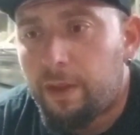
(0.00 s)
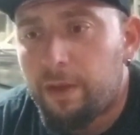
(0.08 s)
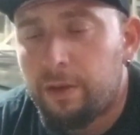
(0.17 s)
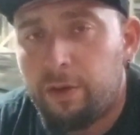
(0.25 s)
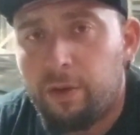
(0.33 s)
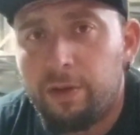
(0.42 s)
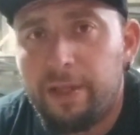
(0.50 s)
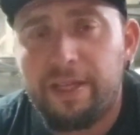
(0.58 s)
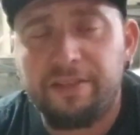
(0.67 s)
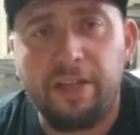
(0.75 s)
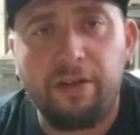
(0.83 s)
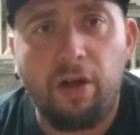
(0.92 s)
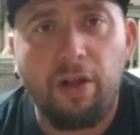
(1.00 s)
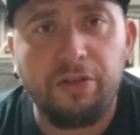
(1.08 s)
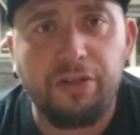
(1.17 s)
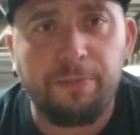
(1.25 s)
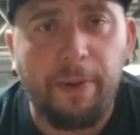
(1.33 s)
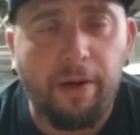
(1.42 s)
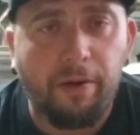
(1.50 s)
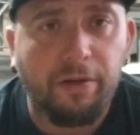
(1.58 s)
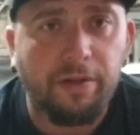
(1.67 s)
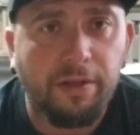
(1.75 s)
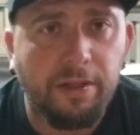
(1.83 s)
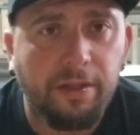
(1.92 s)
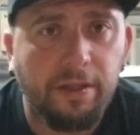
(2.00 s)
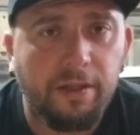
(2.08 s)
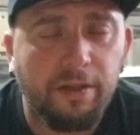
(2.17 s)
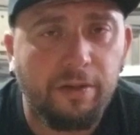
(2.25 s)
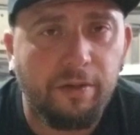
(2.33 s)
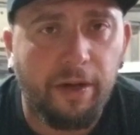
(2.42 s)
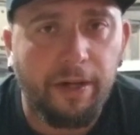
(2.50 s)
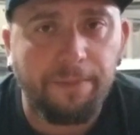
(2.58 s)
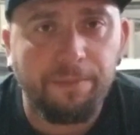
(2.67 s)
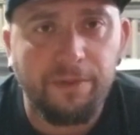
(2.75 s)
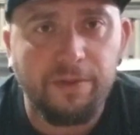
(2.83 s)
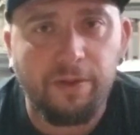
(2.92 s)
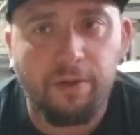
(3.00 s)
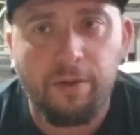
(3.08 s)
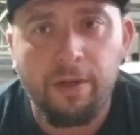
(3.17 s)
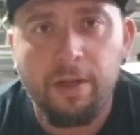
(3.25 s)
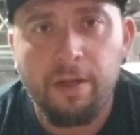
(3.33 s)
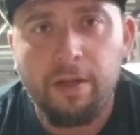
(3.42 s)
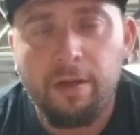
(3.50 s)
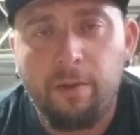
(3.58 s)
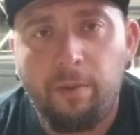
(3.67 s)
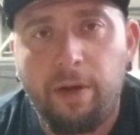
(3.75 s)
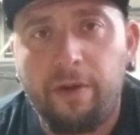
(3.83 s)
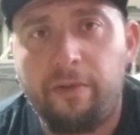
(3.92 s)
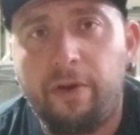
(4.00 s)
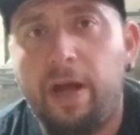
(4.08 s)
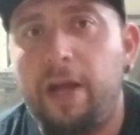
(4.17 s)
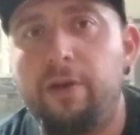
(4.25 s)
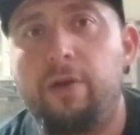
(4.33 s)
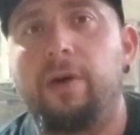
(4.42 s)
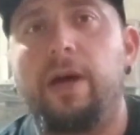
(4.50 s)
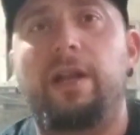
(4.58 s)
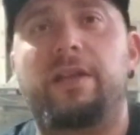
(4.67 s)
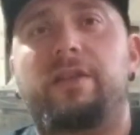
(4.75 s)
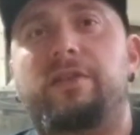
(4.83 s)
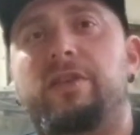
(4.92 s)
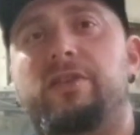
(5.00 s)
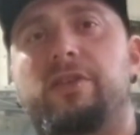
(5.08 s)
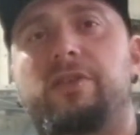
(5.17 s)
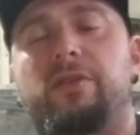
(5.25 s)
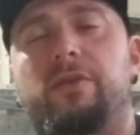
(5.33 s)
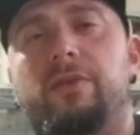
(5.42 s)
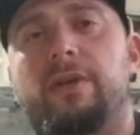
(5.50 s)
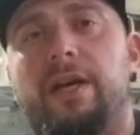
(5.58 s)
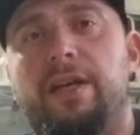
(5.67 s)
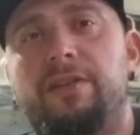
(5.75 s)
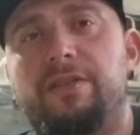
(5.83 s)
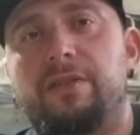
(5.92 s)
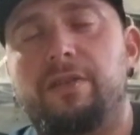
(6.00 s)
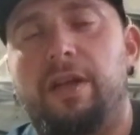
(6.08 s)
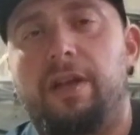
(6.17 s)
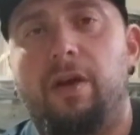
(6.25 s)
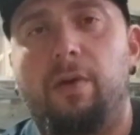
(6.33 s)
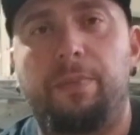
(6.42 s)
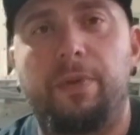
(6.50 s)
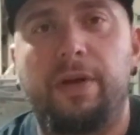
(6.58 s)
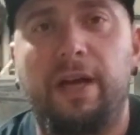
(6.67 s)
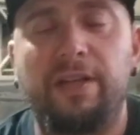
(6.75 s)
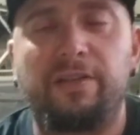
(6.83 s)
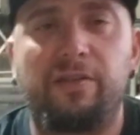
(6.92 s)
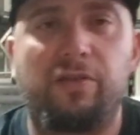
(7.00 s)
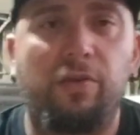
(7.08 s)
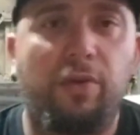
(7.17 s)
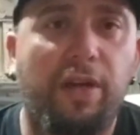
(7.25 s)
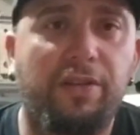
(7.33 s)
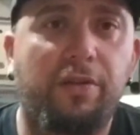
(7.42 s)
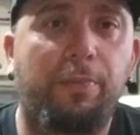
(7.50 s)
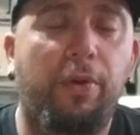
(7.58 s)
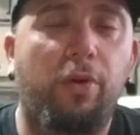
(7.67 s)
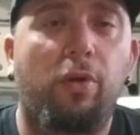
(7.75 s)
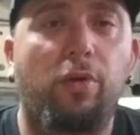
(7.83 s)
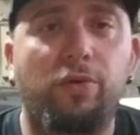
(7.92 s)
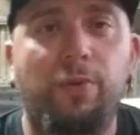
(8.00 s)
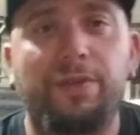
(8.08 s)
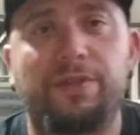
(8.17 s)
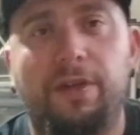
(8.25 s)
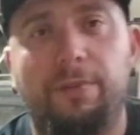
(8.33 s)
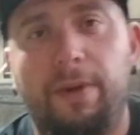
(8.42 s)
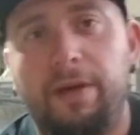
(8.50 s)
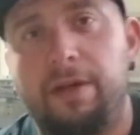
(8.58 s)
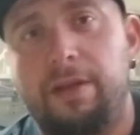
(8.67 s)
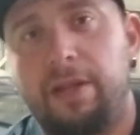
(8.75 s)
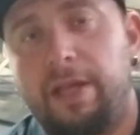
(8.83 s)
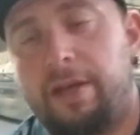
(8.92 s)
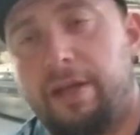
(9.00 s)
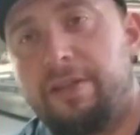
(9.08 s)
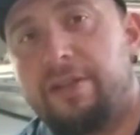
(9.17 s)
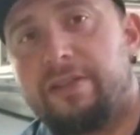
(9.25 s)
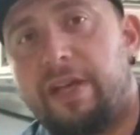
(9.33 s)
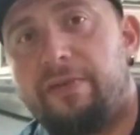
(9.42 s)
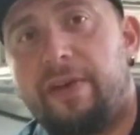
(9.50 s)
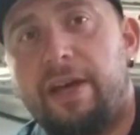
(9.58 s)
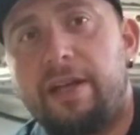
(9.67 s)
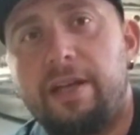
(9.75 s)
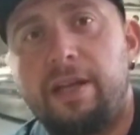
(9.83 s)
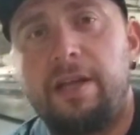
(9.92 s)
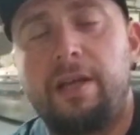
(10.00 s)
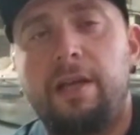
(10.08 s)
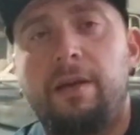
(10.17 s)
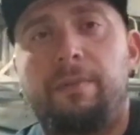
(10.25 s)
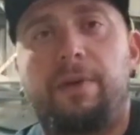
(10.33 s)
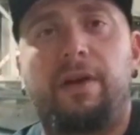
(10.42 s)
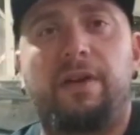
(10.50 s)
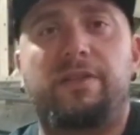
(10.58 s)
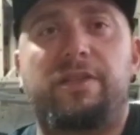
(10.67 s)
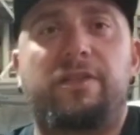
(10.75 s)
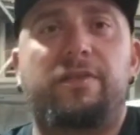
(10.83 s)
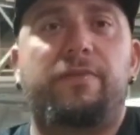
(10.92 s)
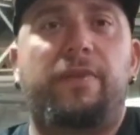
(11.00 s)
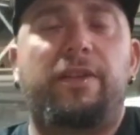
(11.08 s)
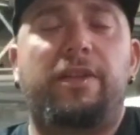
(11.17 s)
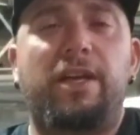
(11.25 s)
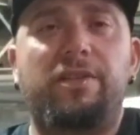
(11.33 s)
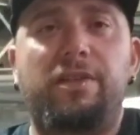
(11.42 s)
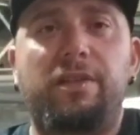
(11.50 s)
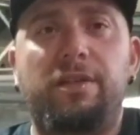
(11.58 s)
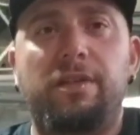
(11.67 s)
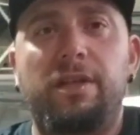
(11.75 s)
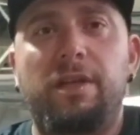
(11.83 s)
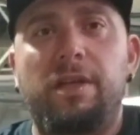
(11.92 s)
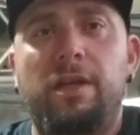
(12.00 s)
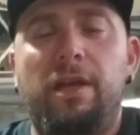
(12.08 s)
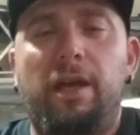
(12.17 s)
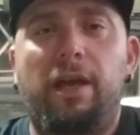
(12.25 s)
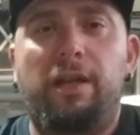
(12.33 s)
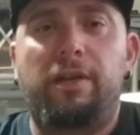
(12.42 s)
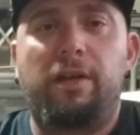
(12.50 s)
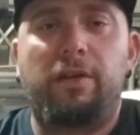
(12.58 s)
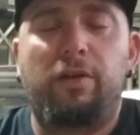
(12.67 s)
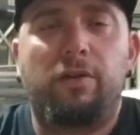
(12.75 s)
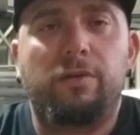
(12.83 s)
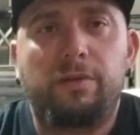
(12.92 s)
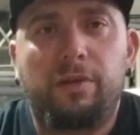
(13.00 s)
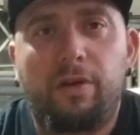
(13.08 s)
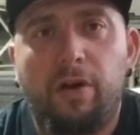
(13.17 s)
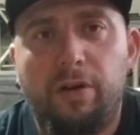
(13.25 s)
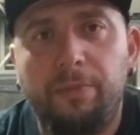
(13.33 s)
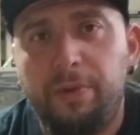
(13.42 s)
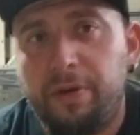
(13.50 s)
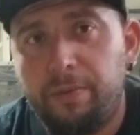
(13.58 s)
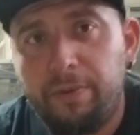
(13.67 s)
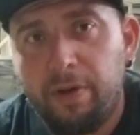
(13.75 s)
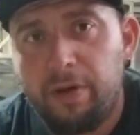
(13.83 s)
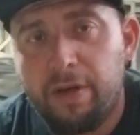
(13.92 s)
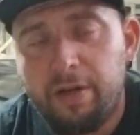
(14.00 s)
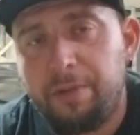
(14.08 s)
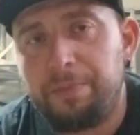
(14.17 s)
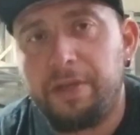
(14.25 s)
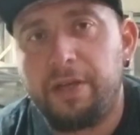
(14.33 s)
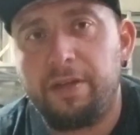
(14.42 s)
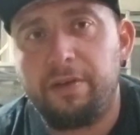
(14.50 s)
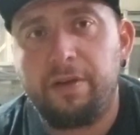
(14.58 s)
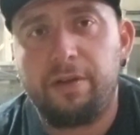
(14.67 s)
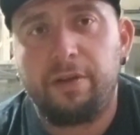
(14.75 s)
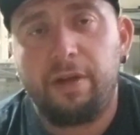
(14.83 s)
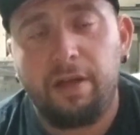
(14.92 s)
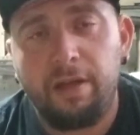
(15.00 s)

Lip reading: you know, like I said, knowledge is power, right? So whatever I know, I'd like to teach on to you guys and help you guys, so you guys can put your own twists on my like ideas I've had, because it's fantastic. And you know, the car community, we all got to come together and